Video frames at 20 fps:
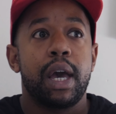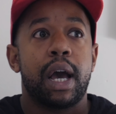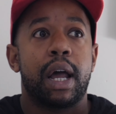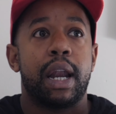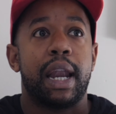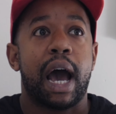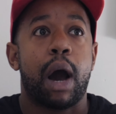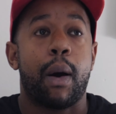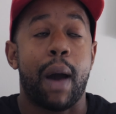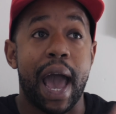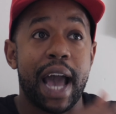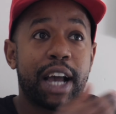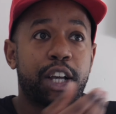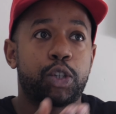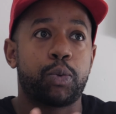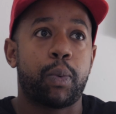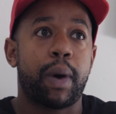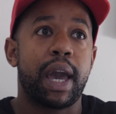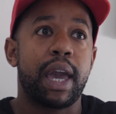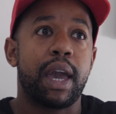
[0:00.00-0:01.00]
Now,
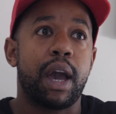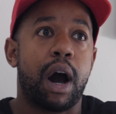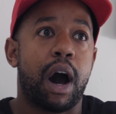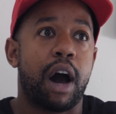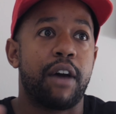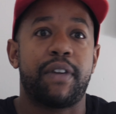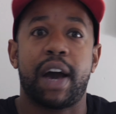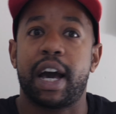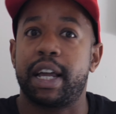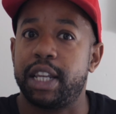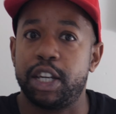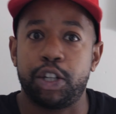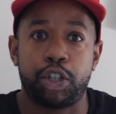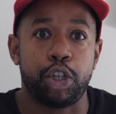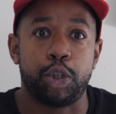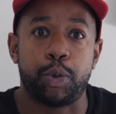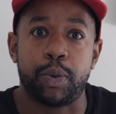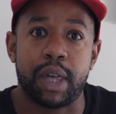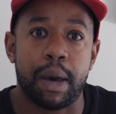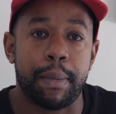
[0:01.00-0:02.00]
Exway, I've had
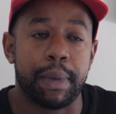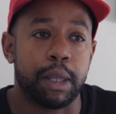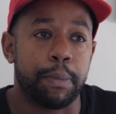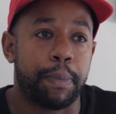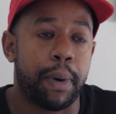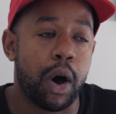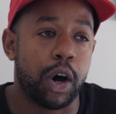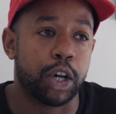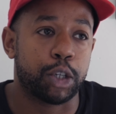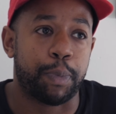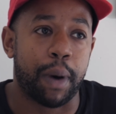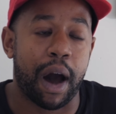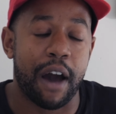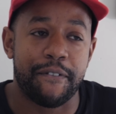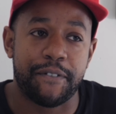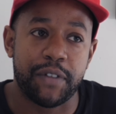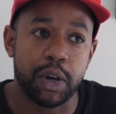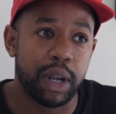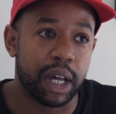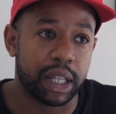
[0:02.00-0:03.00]
issues with them in the past, but I
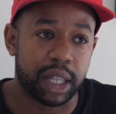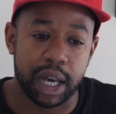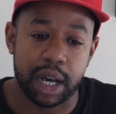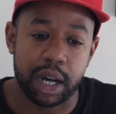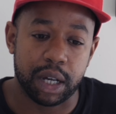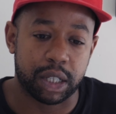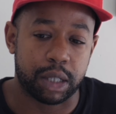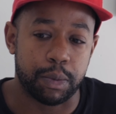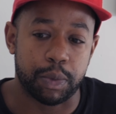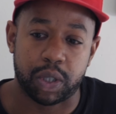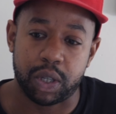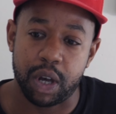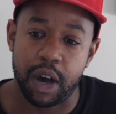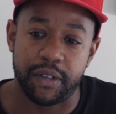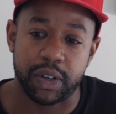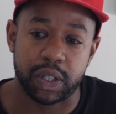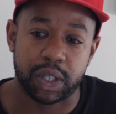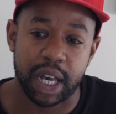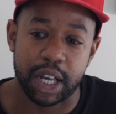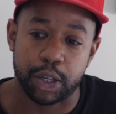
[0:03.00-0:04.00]
feel like their customer
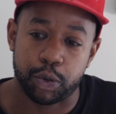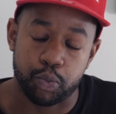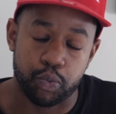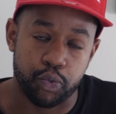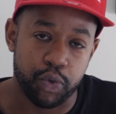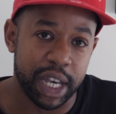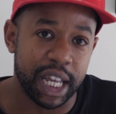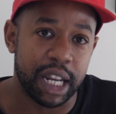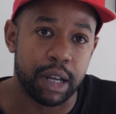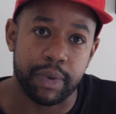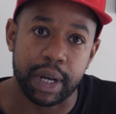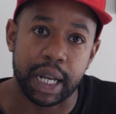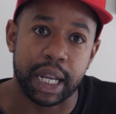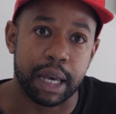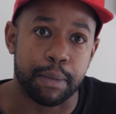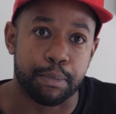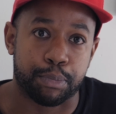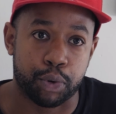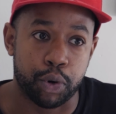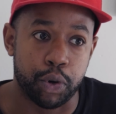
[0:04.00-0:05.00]
service has really, really
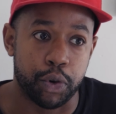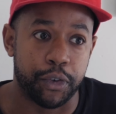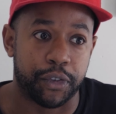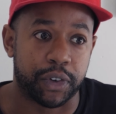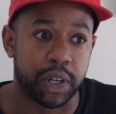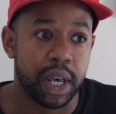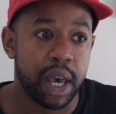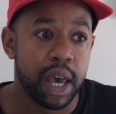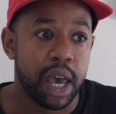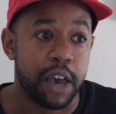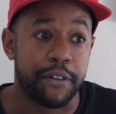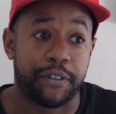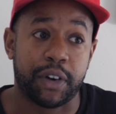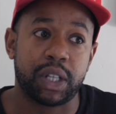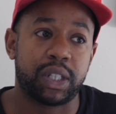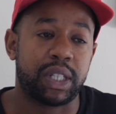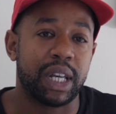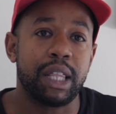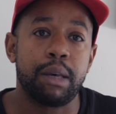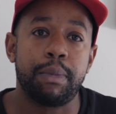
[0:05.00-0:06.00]
improved. If I
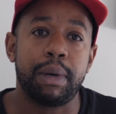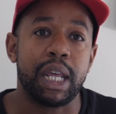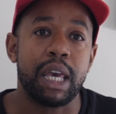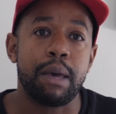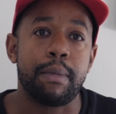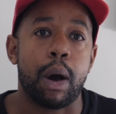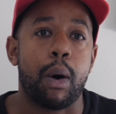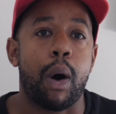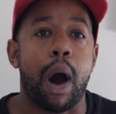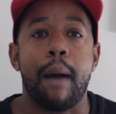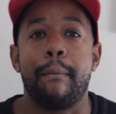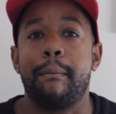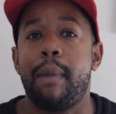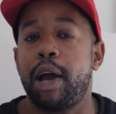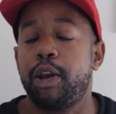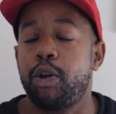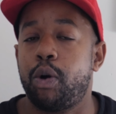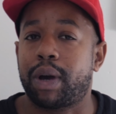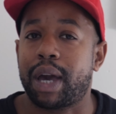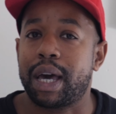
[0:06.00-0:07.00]
send them an email, I
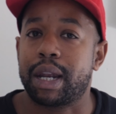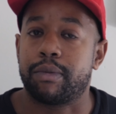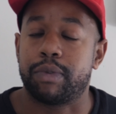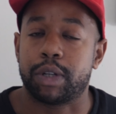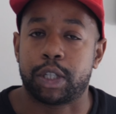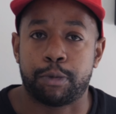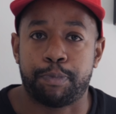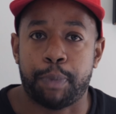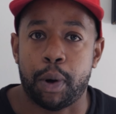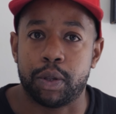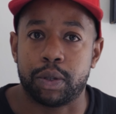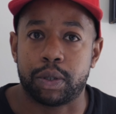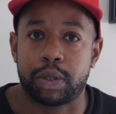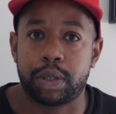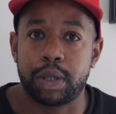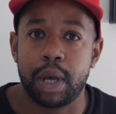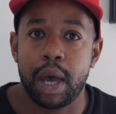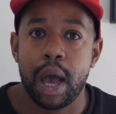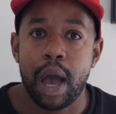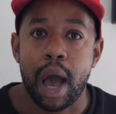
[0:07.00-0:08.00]
might not get a
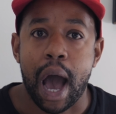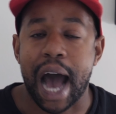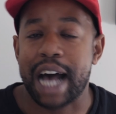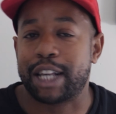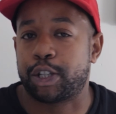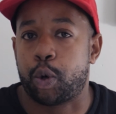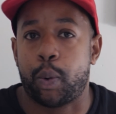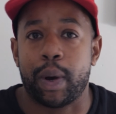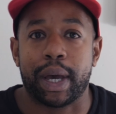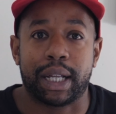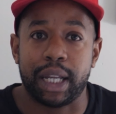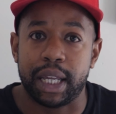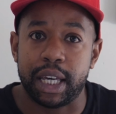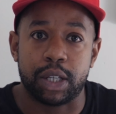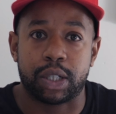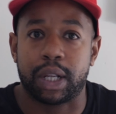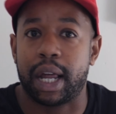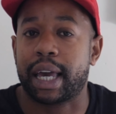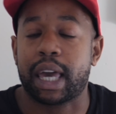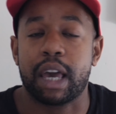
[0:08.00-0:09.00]
response as quickly
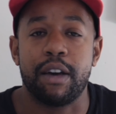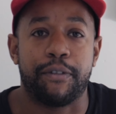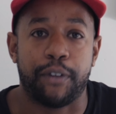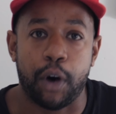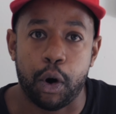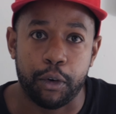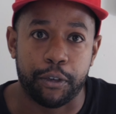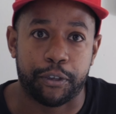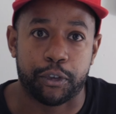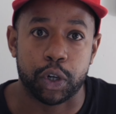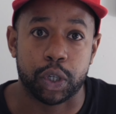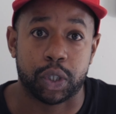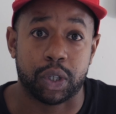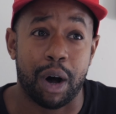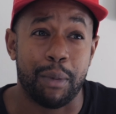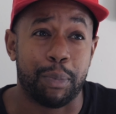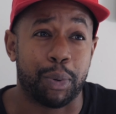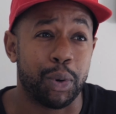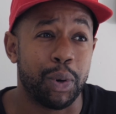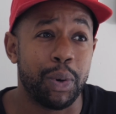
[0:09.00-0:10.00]
as like Evolve, for
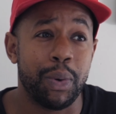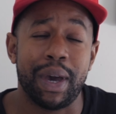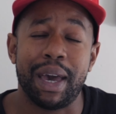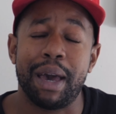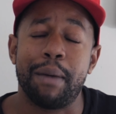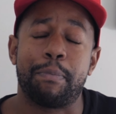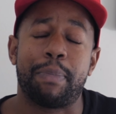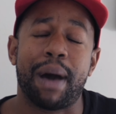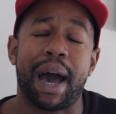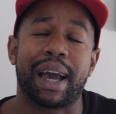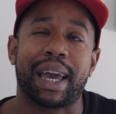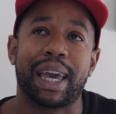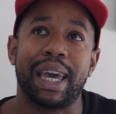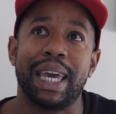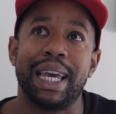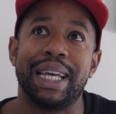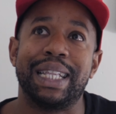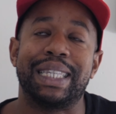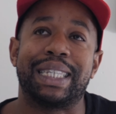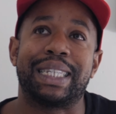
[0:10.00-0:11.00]
example, who hit back
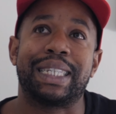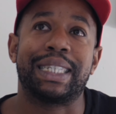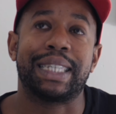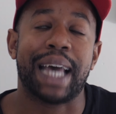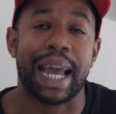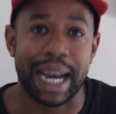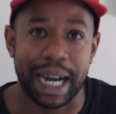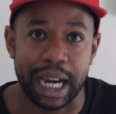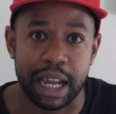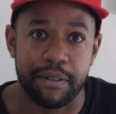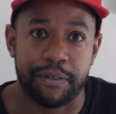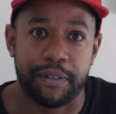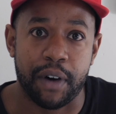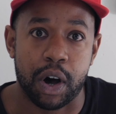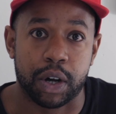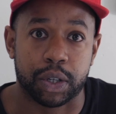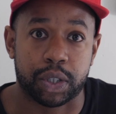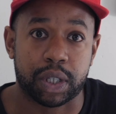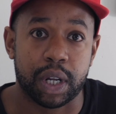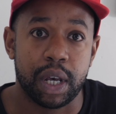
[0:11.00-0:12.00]
insanely
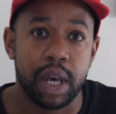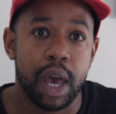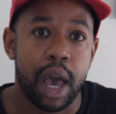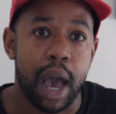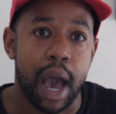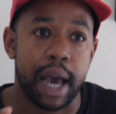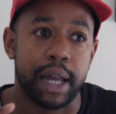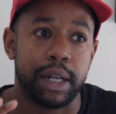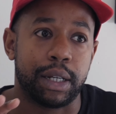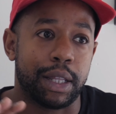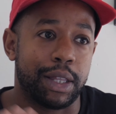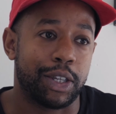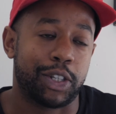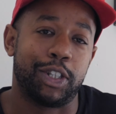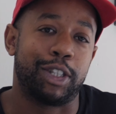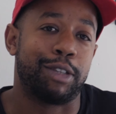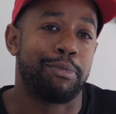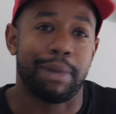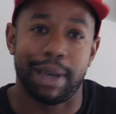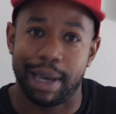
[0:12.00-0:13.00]
fast. And this
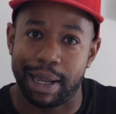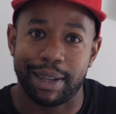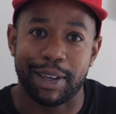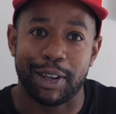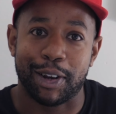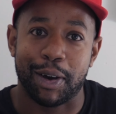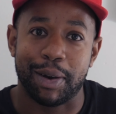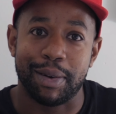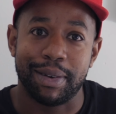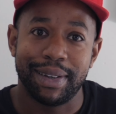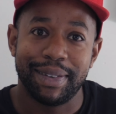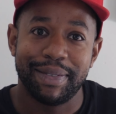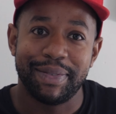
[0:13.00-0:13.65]
isn't me,